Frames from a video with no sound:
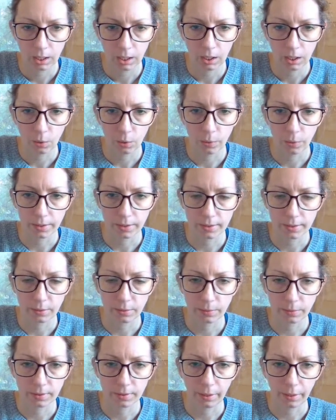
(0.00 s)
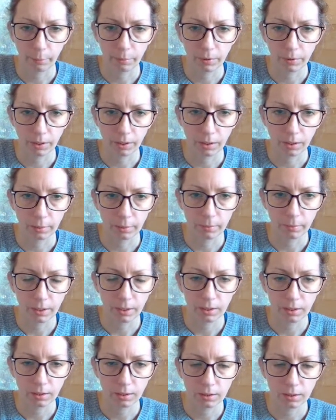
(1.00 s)
oh, I see what's happening. I made
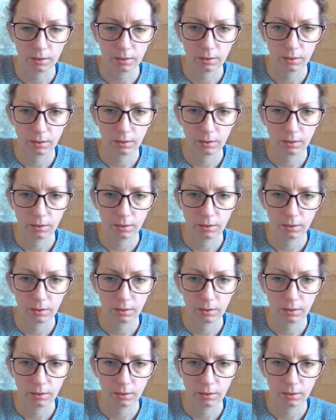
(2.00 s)
it,